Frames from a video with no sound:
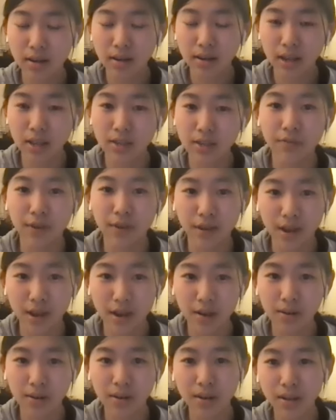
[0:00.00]
as of right
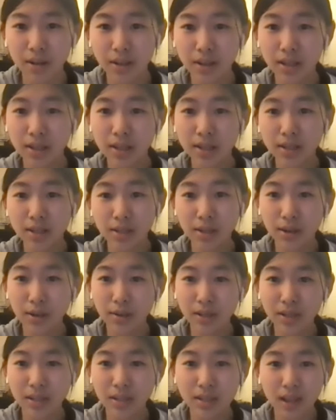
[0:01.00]
now. So
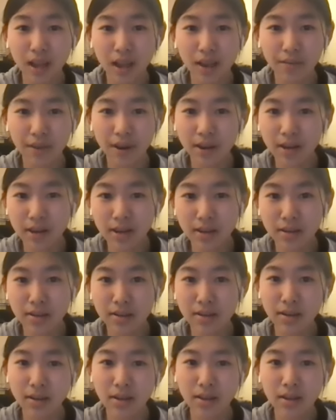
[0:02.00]
let's dive right in.